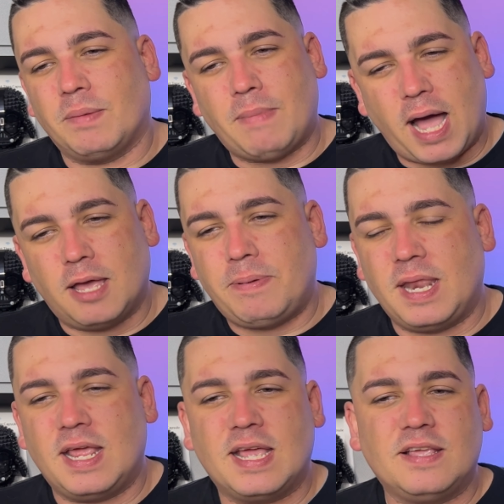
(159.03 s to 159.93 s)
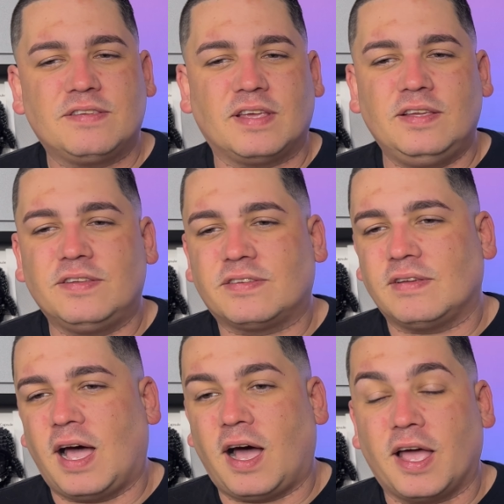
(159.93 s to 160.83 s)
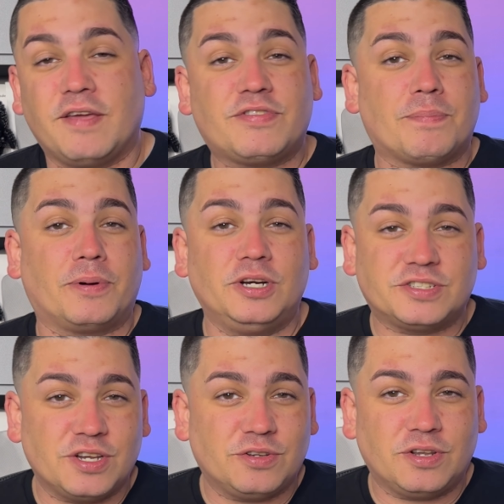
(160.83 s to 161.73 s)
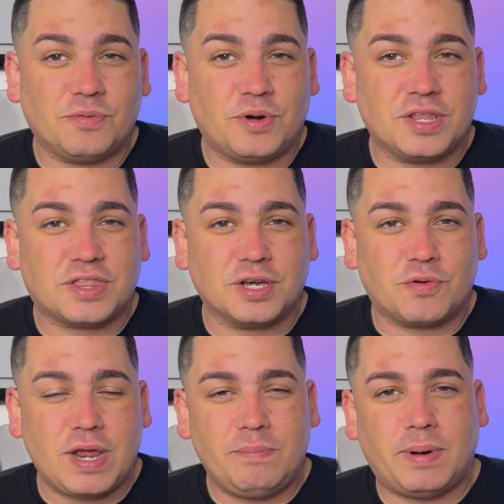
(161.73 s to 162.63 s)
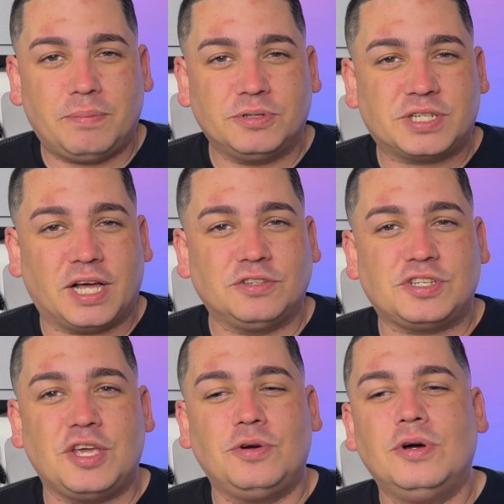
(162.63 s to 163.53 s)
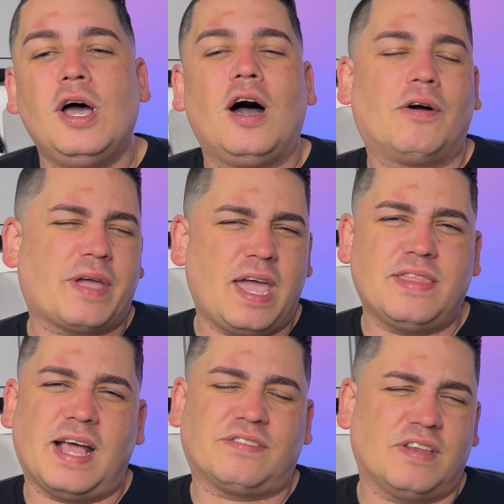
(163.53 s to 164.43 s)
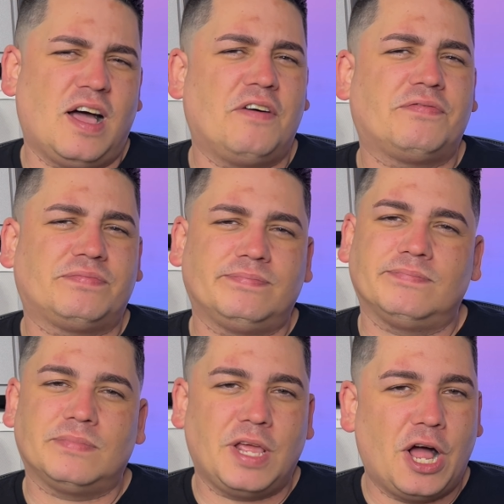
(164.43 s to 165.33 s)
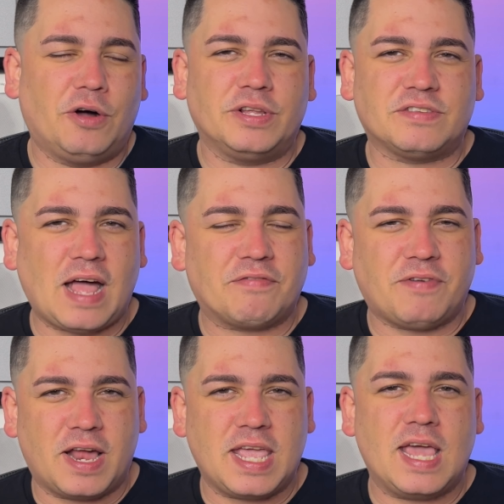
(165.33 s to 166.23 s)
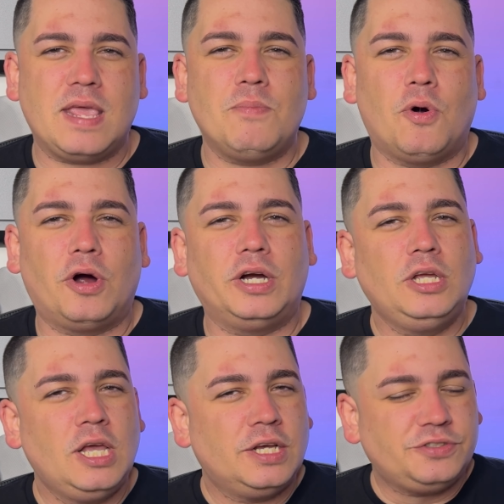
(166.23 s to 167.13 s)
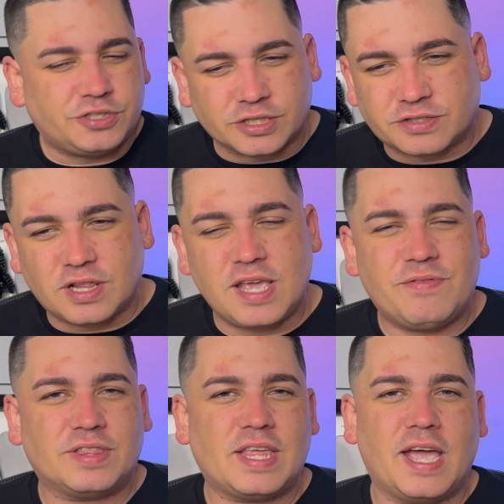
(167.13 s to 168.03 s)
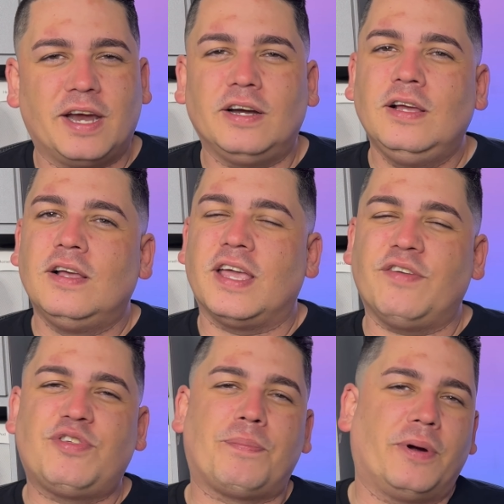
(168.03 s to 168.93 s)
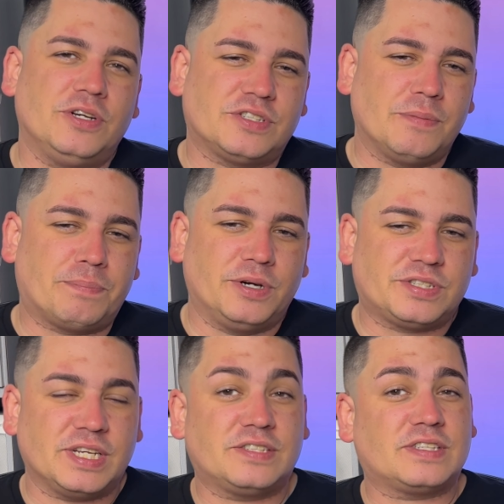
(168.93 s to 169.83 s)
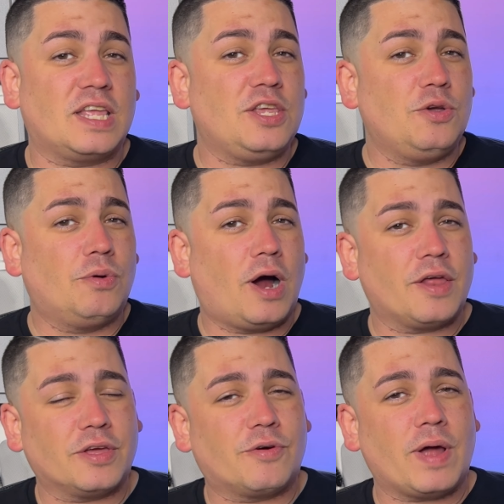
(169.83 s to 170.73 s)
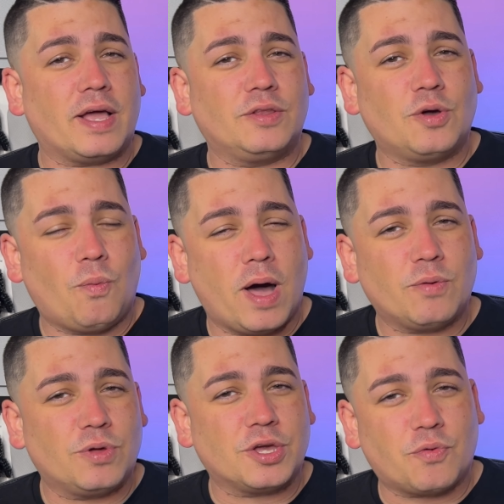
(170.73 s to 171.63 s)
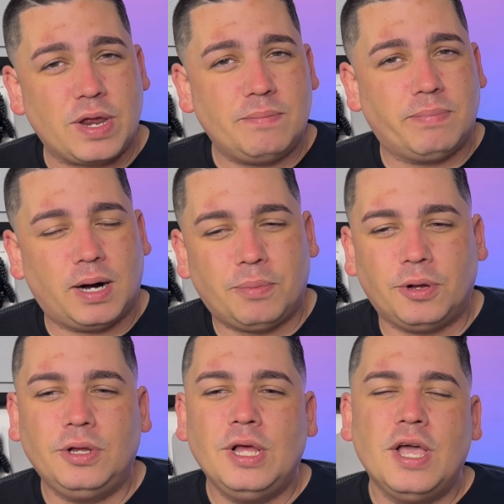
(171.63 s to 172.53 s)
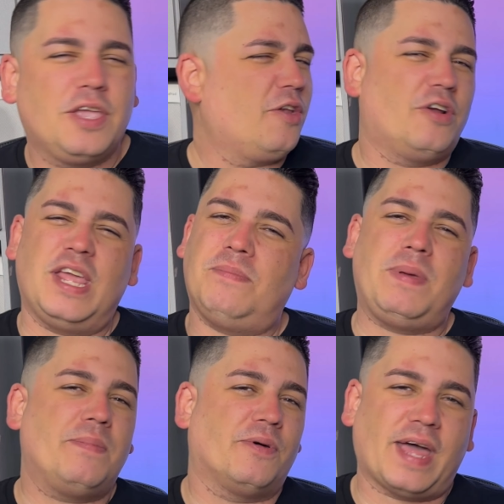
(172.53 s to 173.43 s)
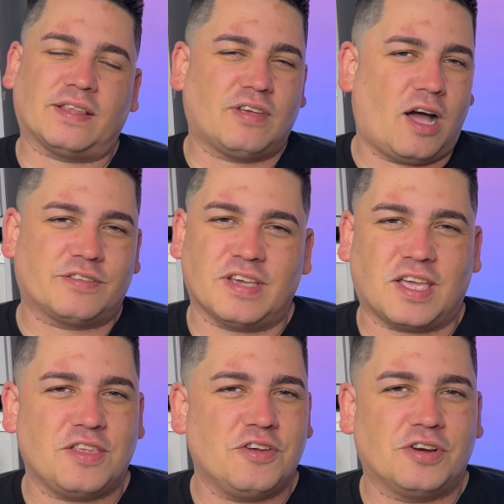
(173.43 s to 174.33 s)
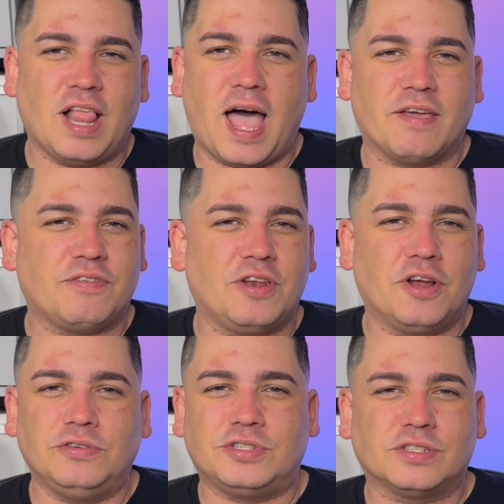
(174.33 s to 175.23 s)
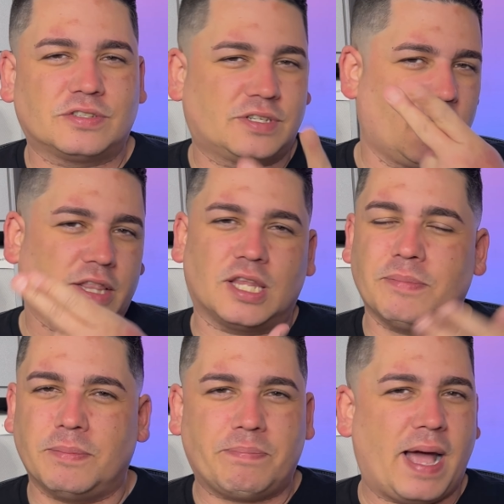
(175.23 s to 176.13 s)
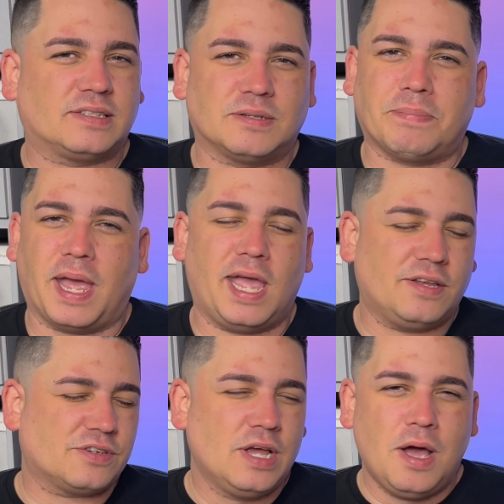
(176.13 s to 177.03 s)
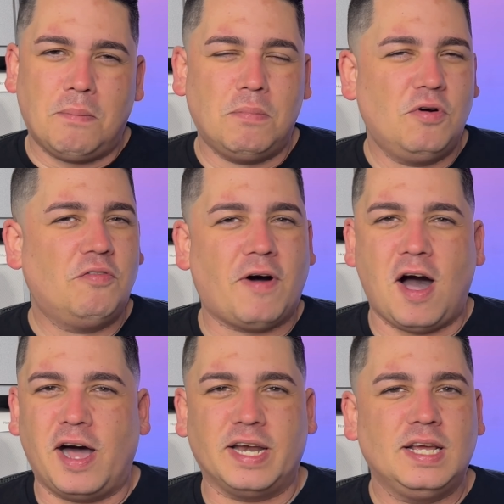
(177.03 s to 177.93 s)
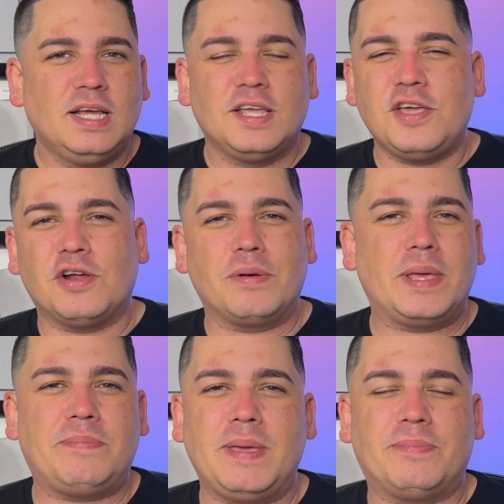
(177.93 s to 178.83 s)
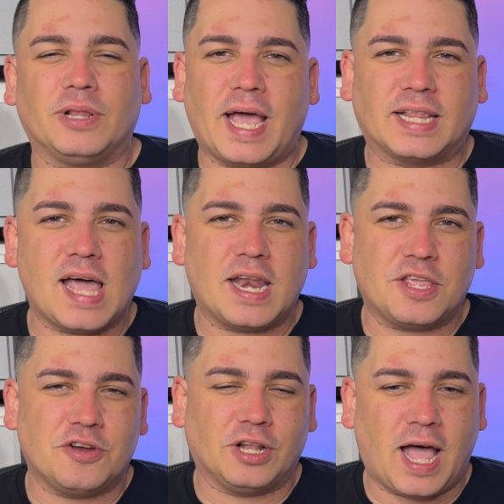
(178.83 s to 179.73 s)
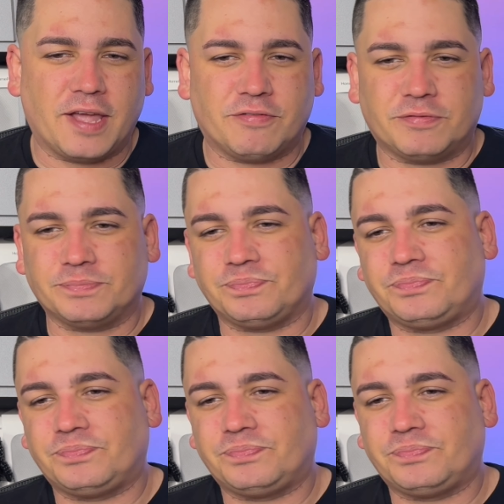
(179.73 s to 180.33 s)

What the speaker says: My opinion is if the person with the green bubble tells you, okay, that's enough, it's not funny anymore, just leave it there. If the person persists and you are the one with a green bubble, you don't need people that toxic in your life. Just cut them and pass the page, move on. You don't need people like that in your life.